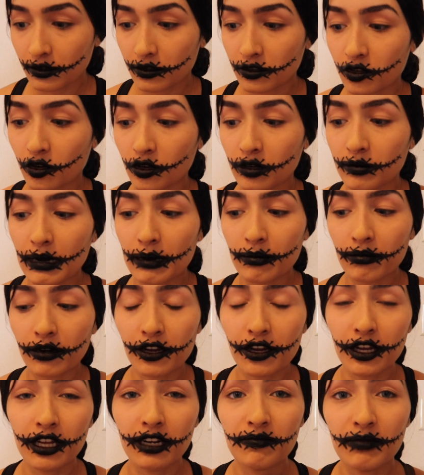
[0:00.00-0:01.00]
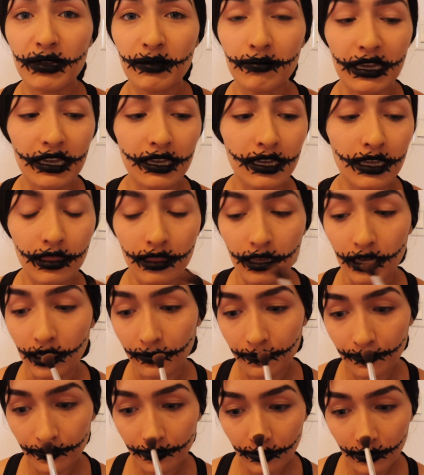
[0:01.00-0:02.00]
So remember, you're going to be making
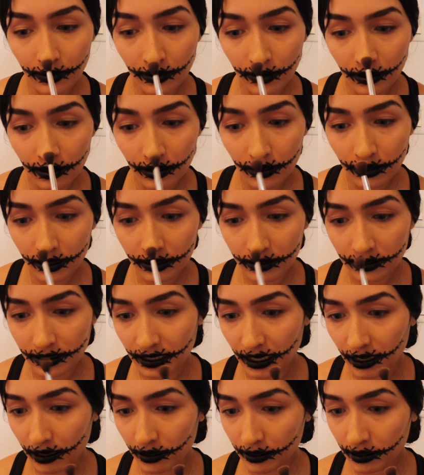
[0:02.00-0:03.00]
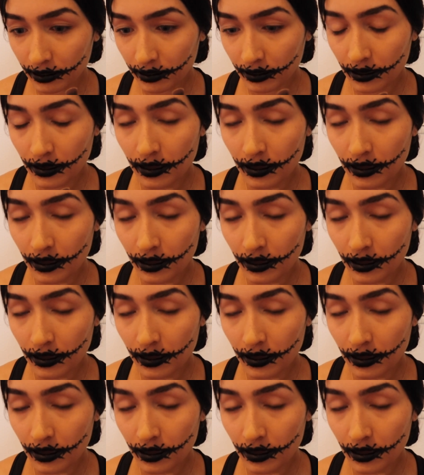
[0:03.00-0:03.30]
the concealer,